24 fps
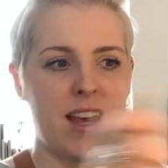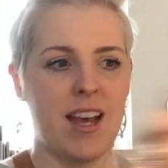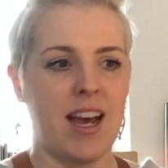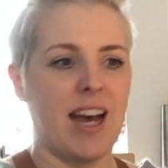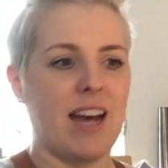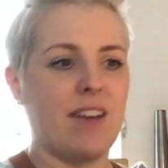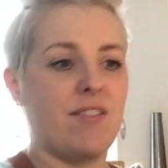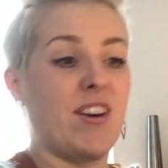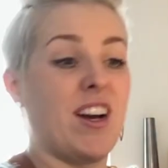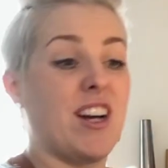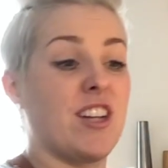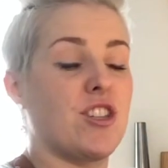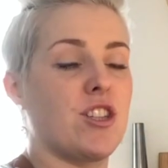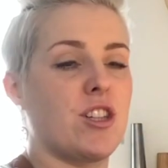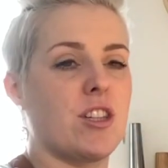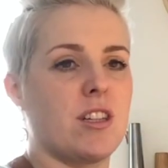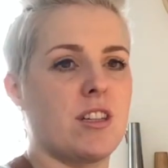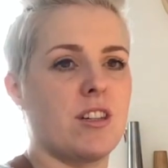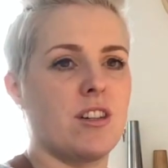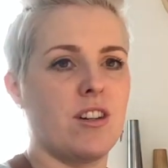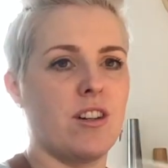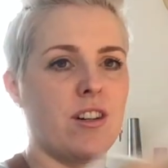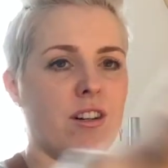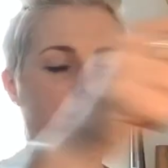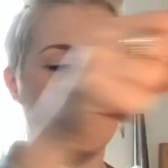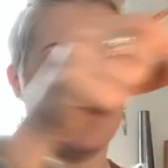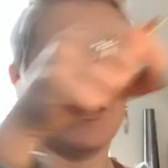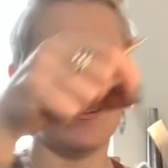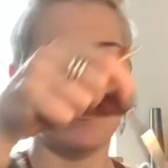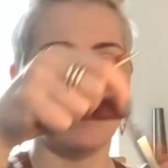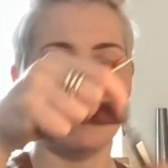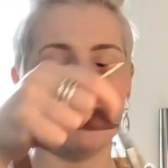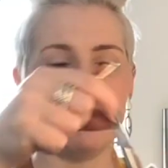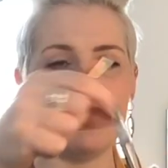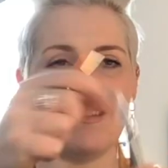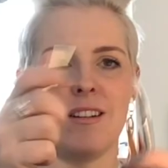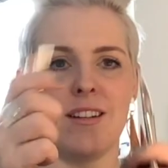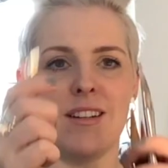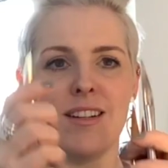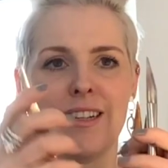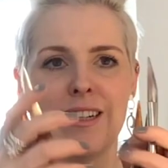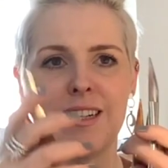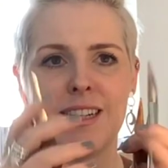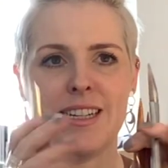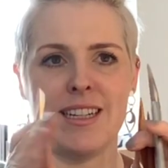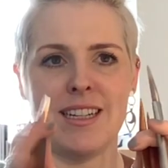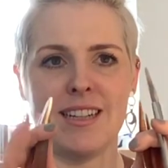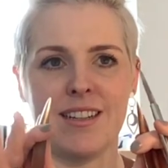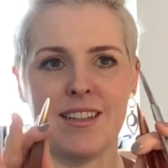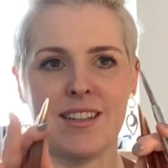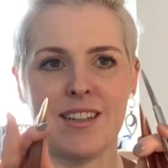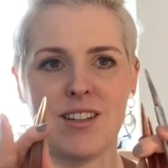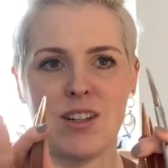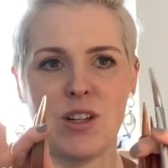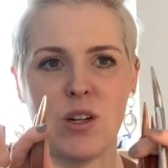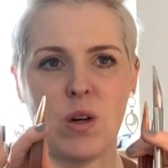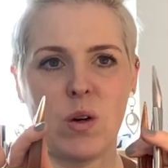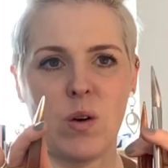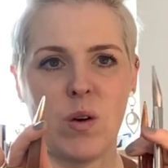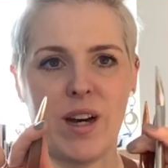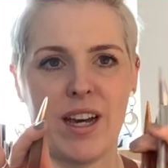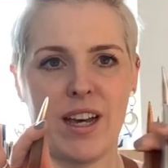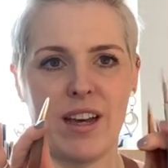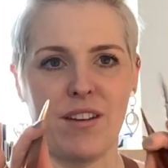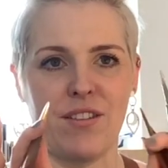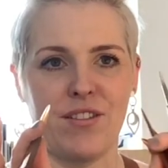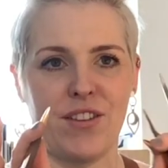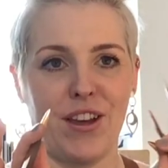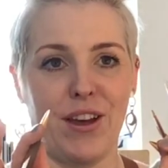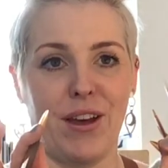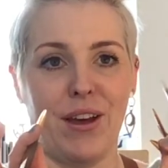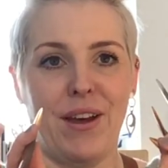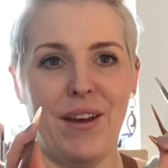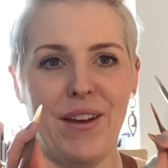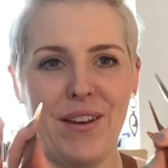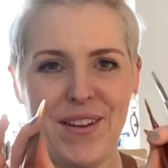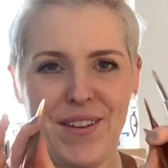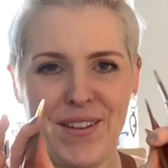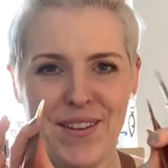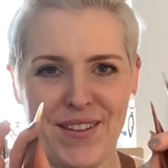I've actually got quite a few.